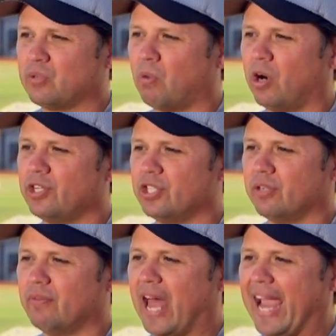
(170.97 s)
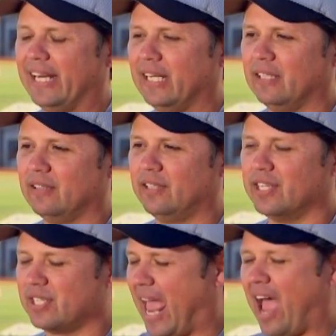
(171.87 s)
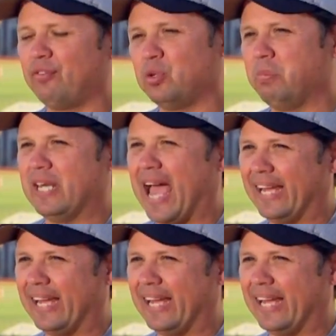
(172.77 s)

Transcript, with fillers: this margin of 90. Does it have to be